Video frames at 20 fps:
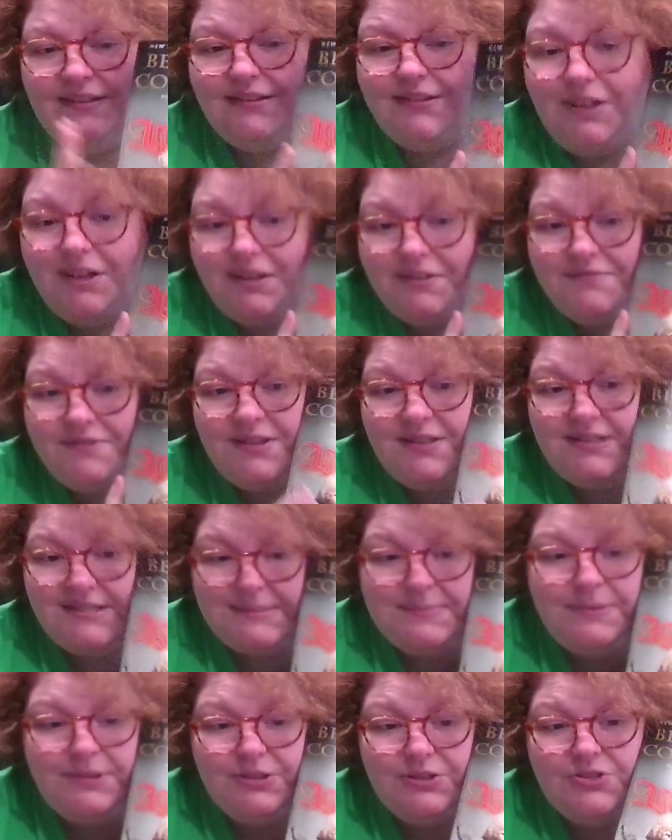loved this
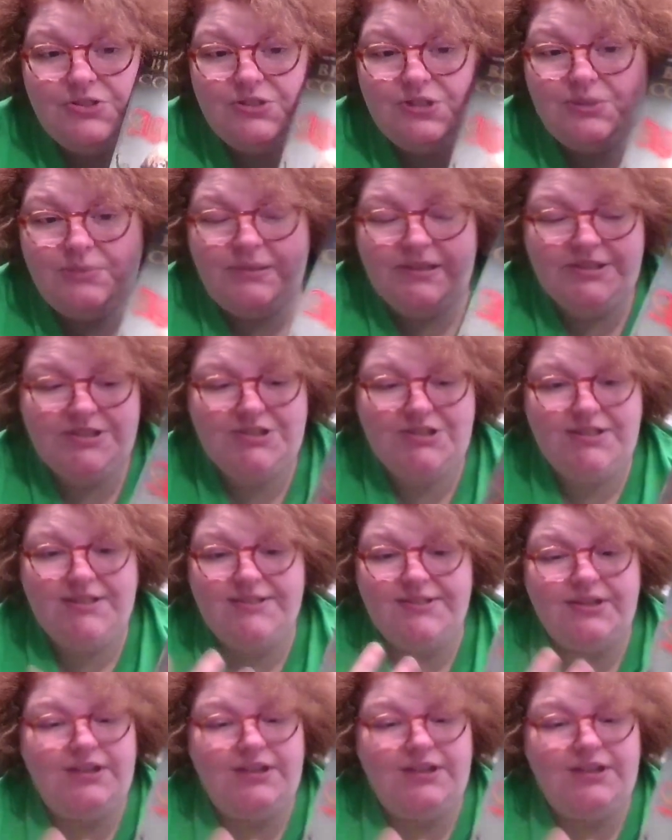book so much, it's